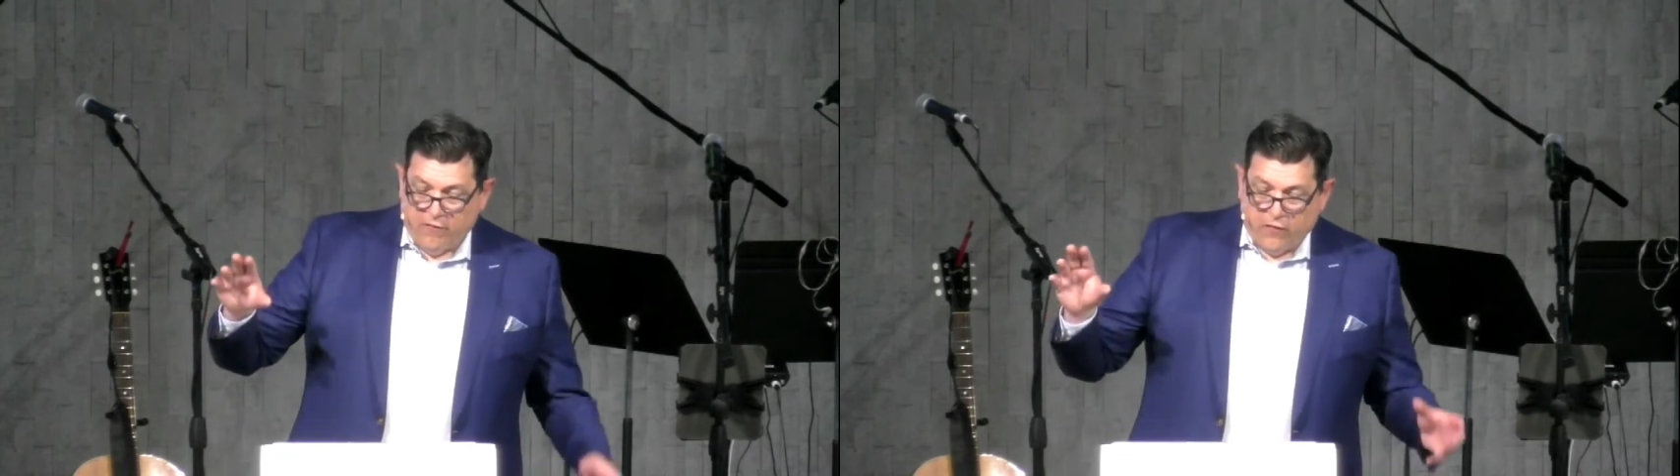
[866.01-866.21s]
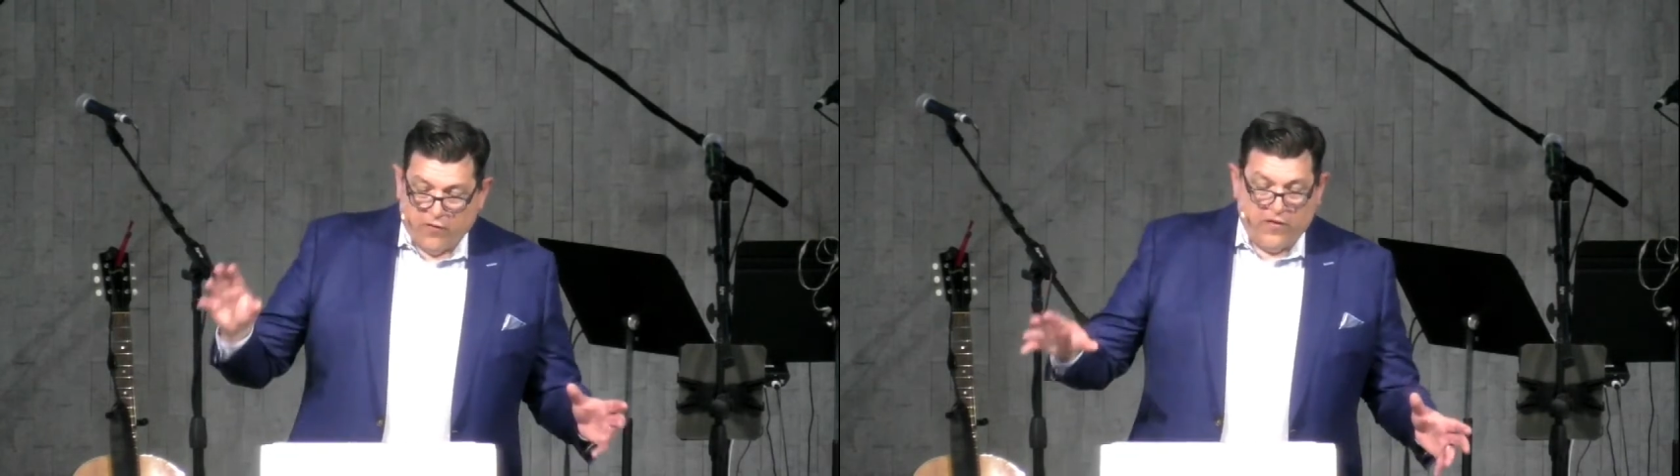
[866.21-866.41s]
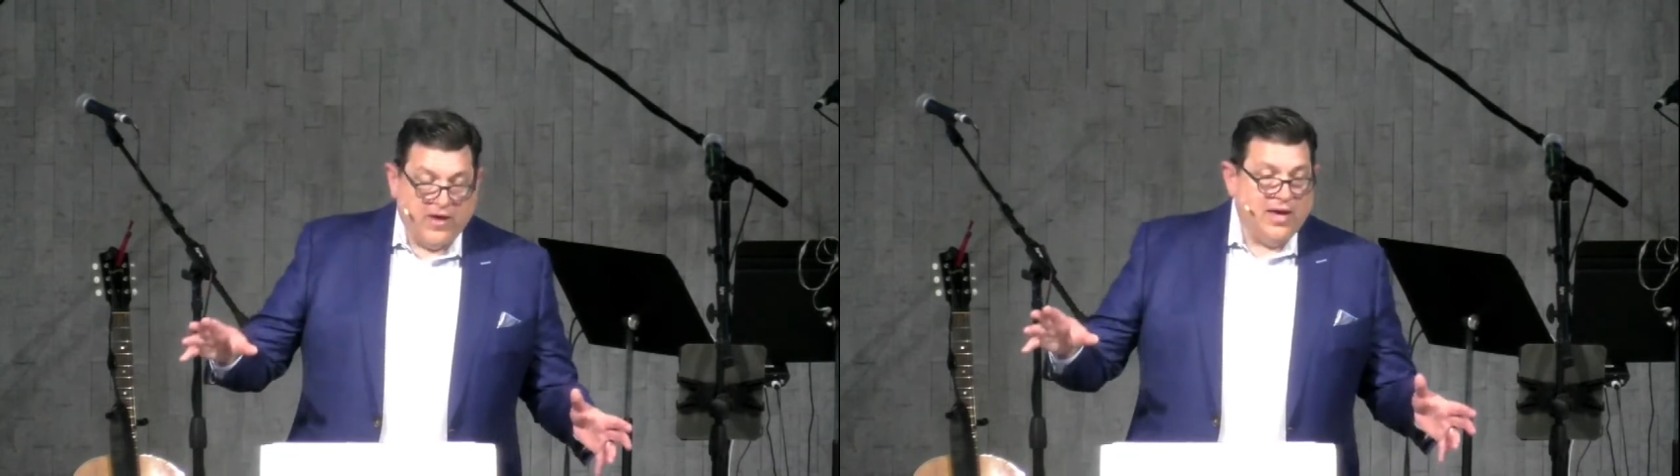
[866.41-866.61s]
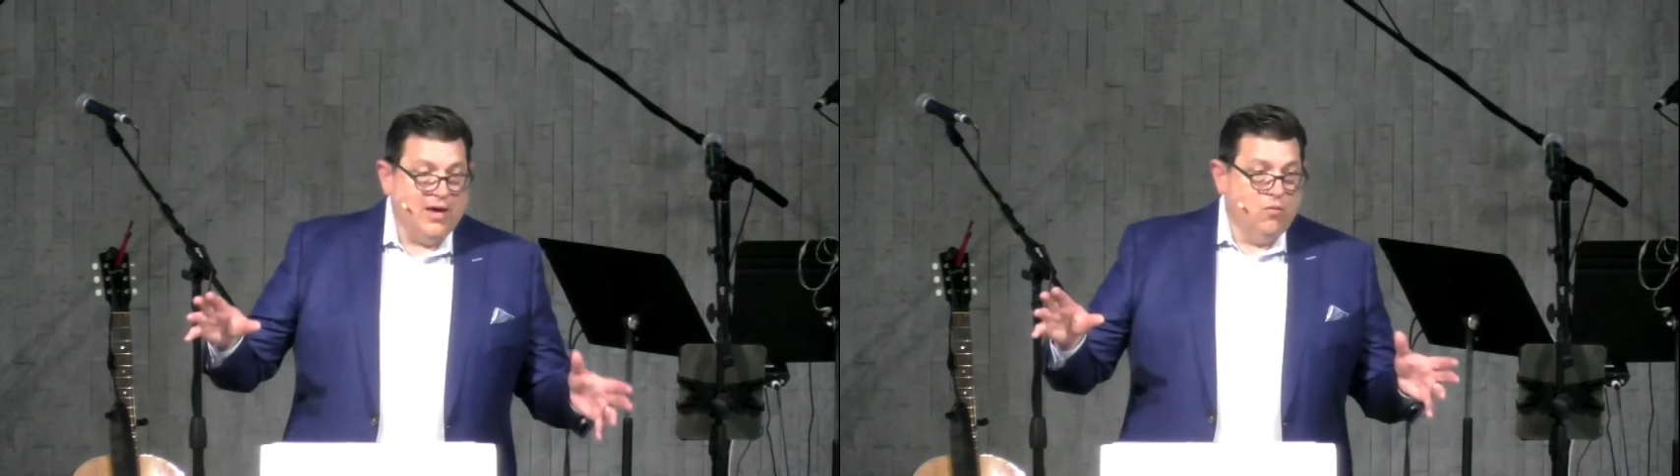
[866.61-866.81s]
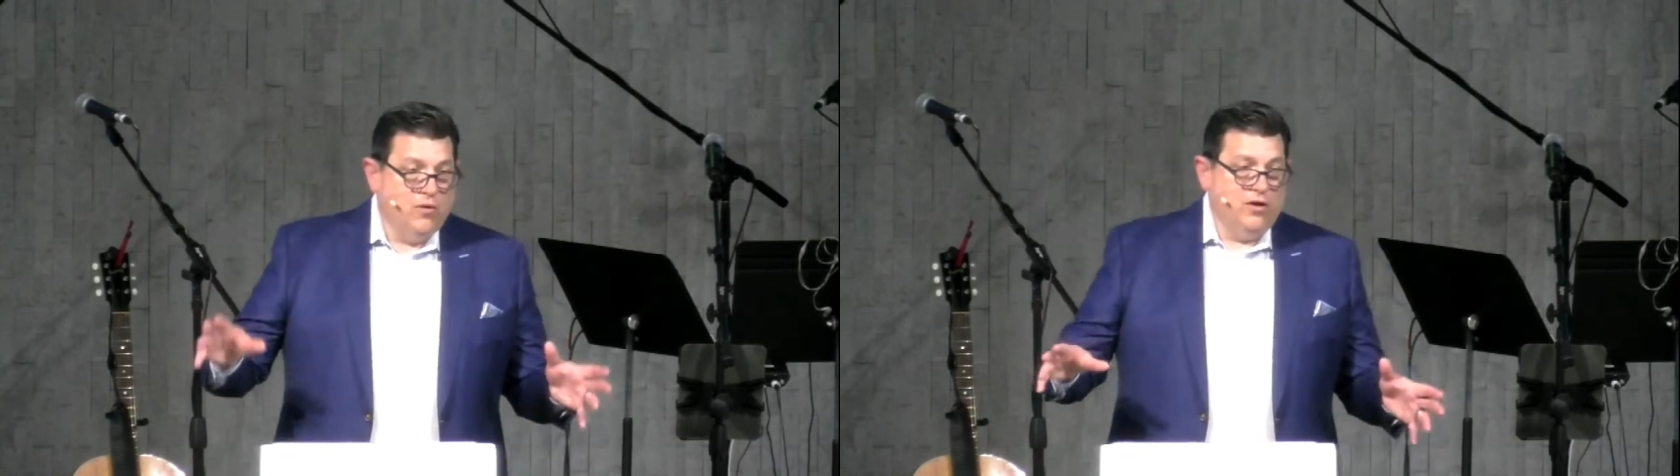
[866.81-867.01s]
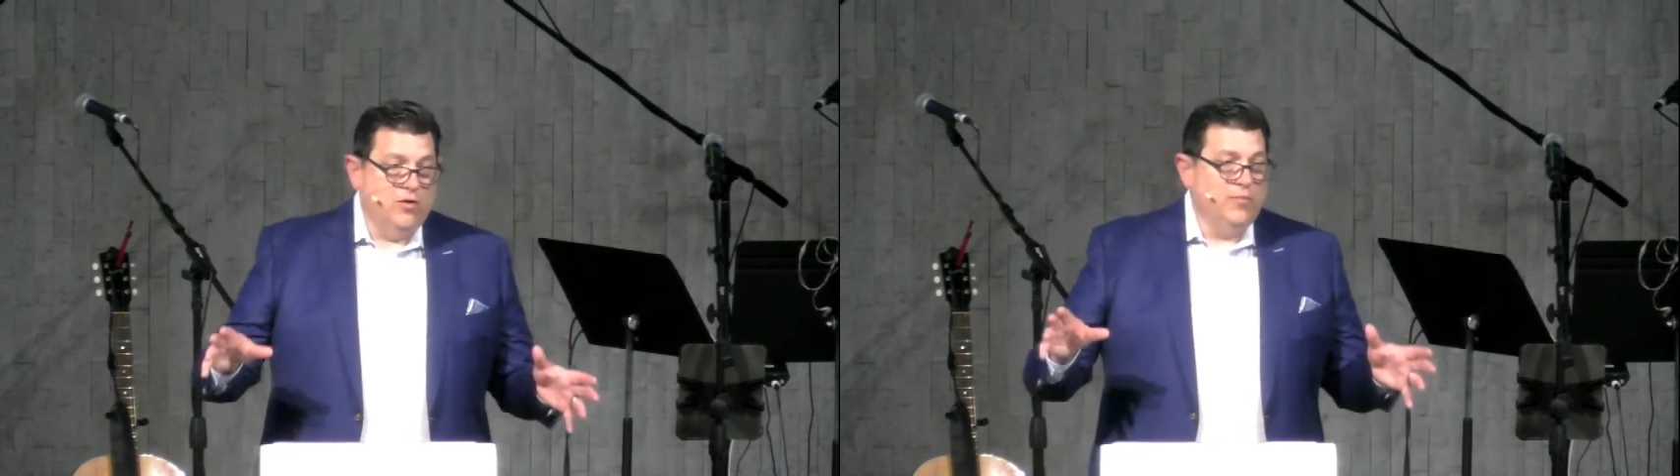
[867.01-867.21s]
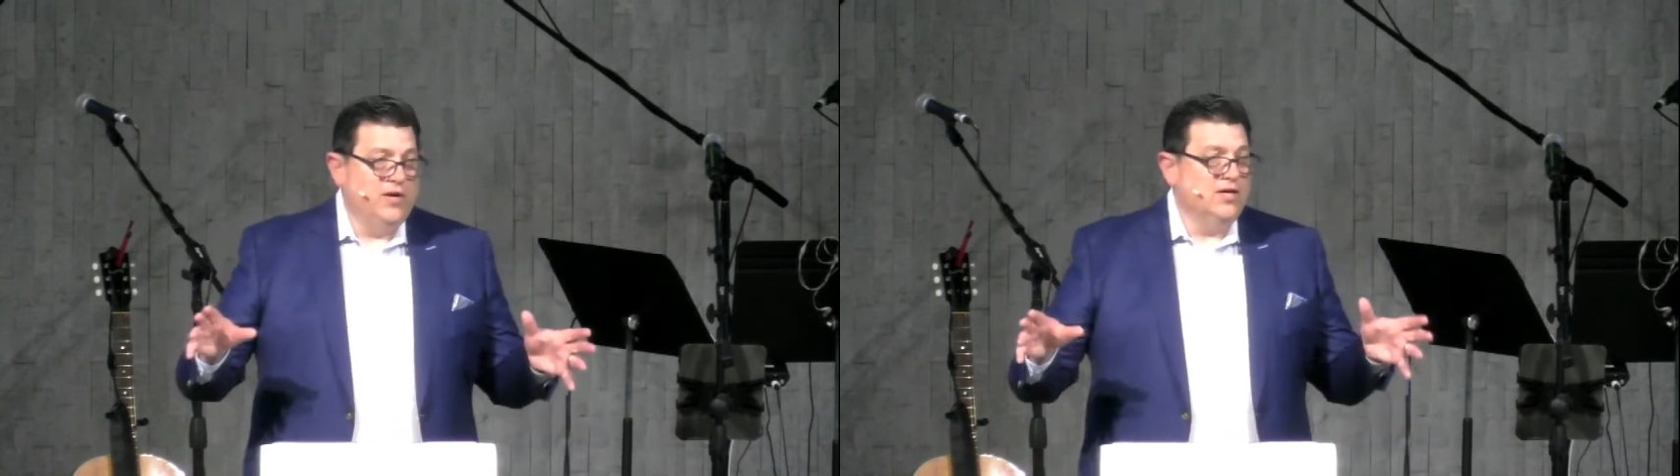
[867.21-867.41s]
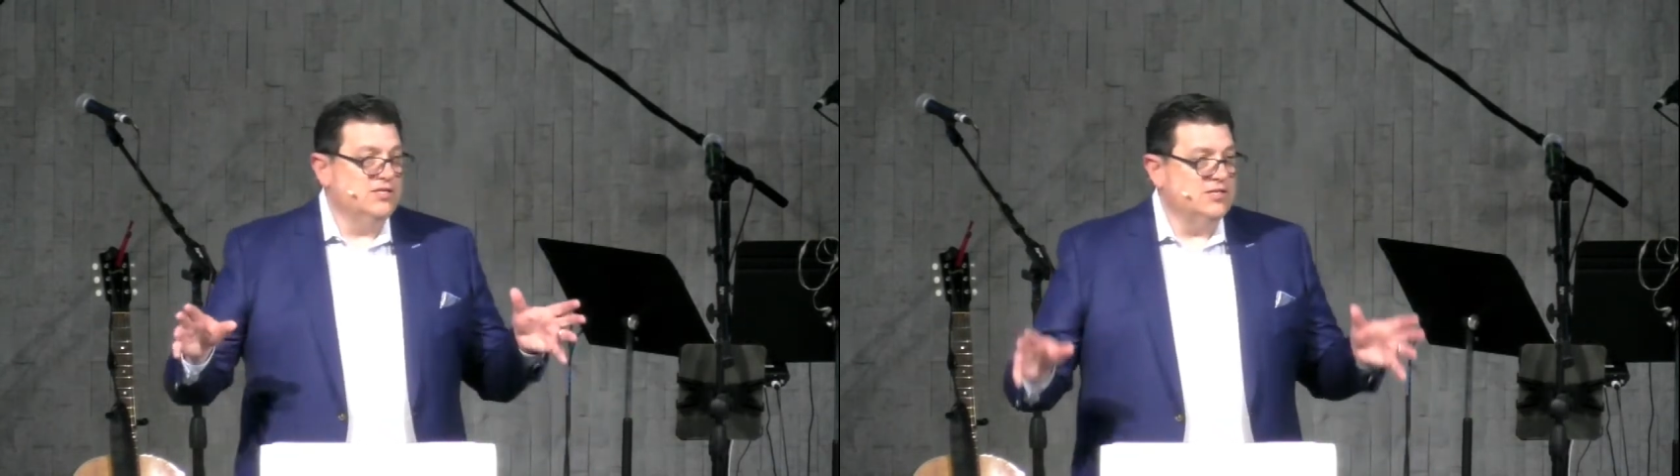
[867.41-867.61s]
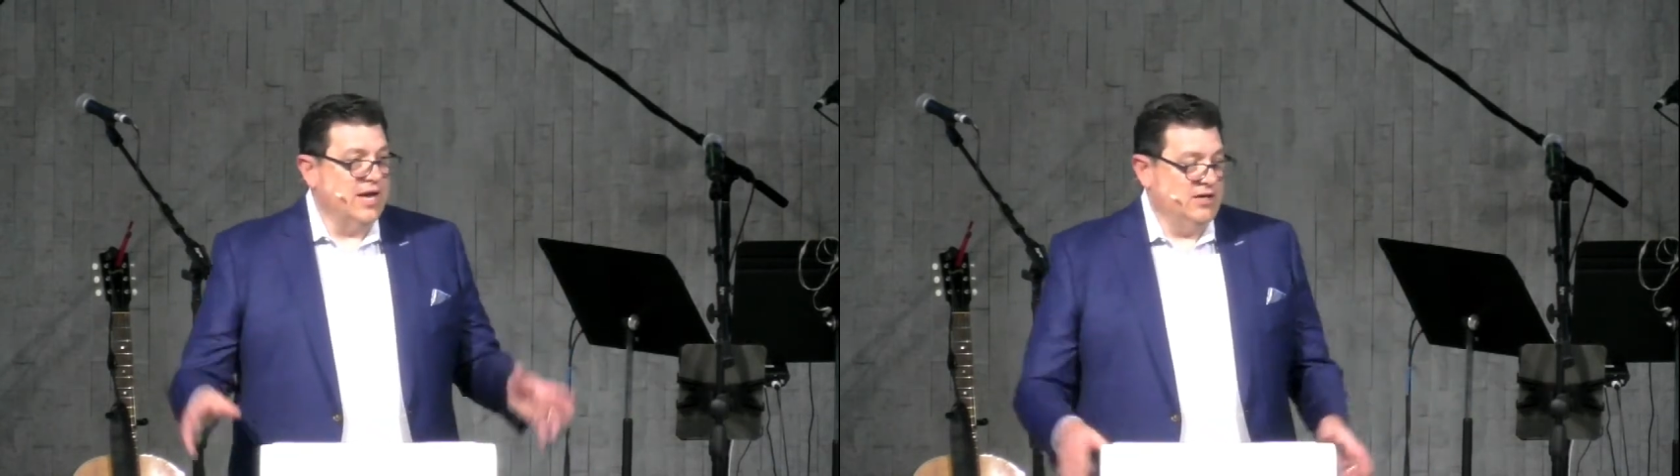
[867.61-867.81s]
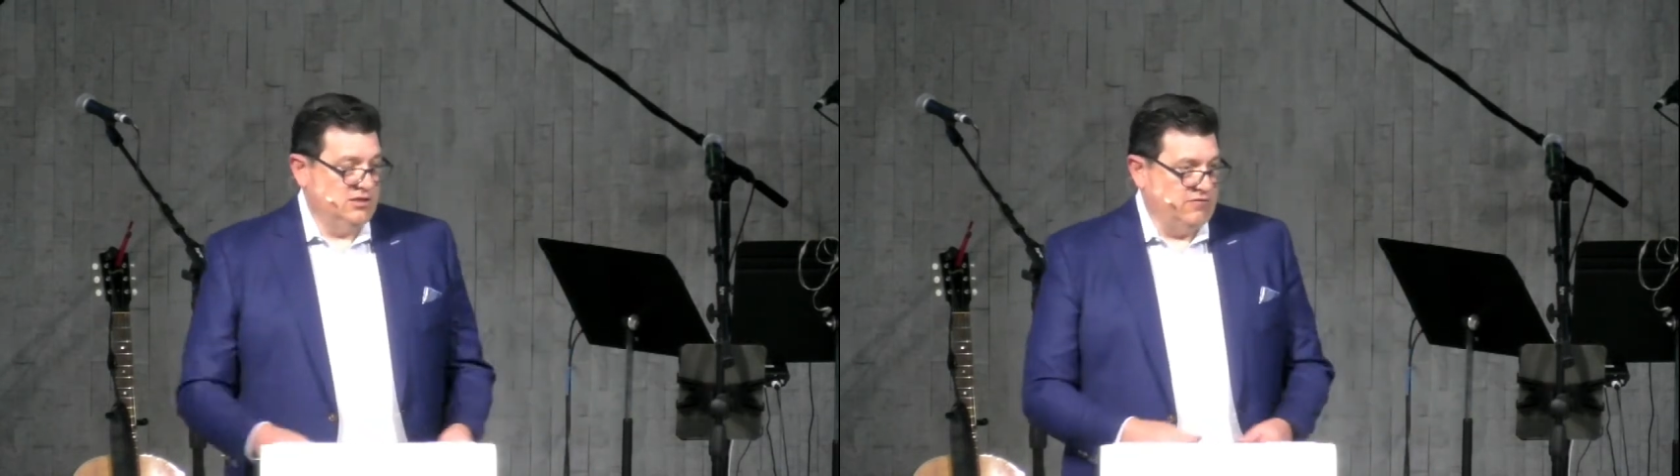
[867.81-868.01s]
for they will be
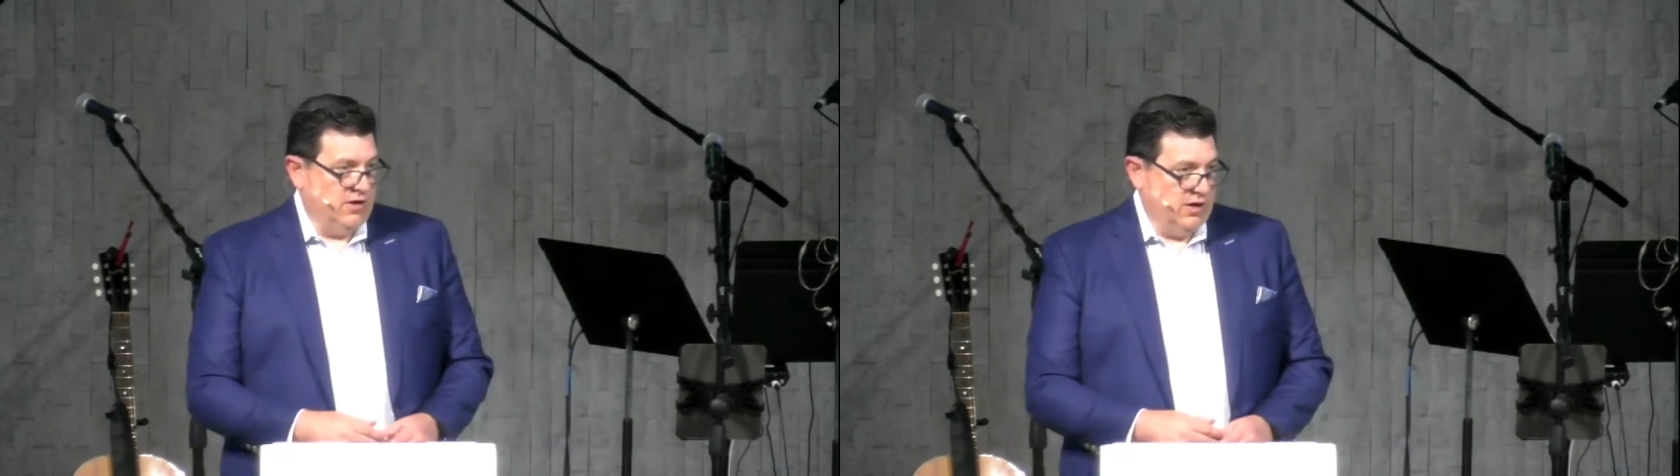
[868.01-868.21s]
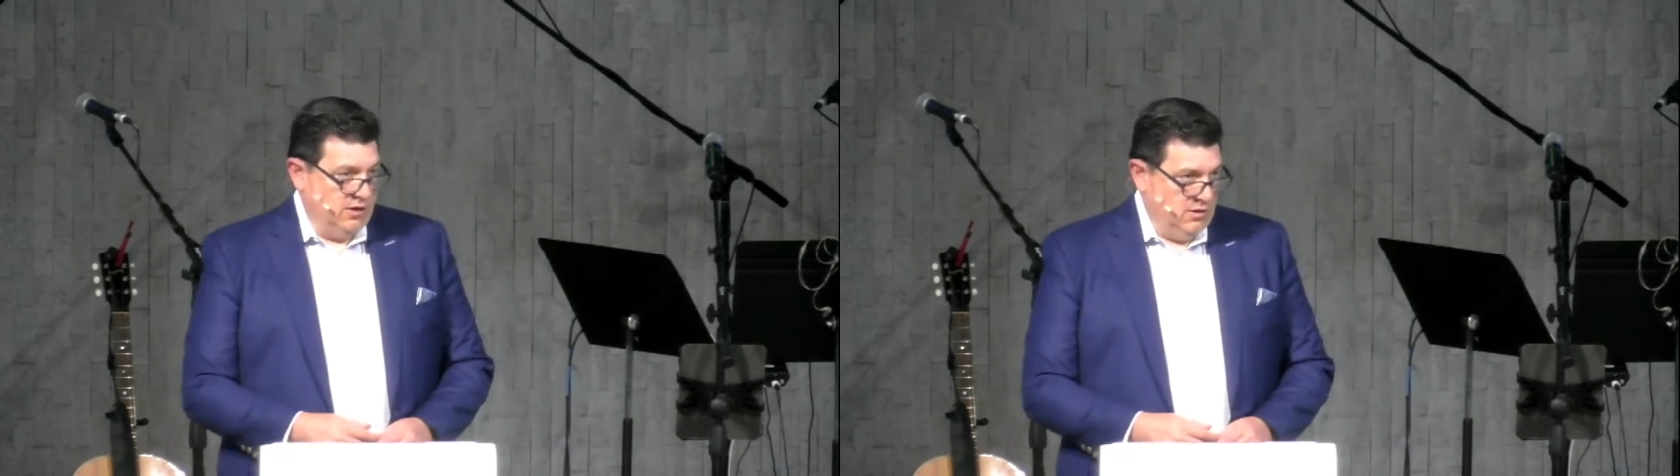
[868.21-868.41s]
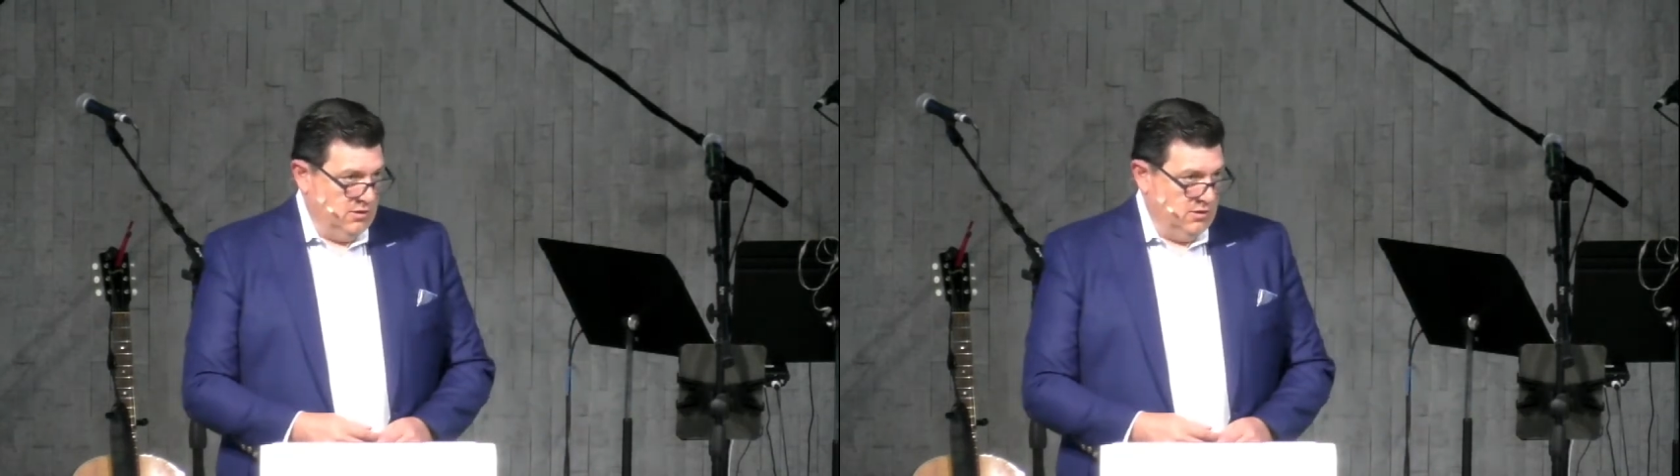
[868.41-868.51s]
satisfied.